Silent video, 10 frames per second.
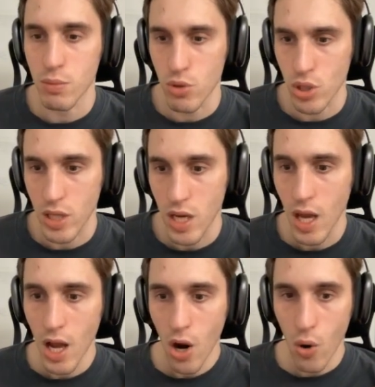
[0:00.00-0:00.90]
usually,
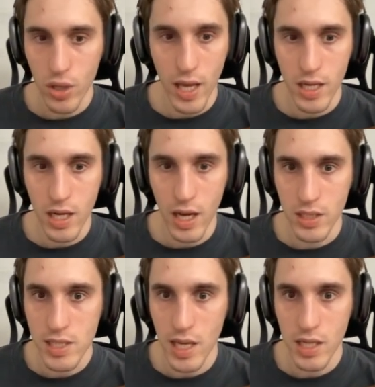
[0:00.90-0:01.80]
or like
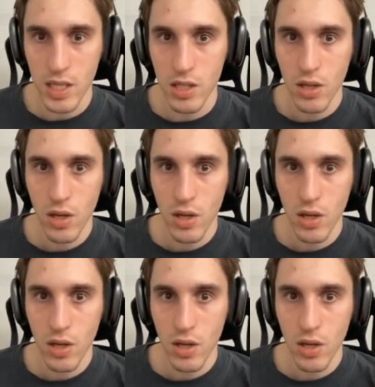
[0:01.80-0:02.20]
understanding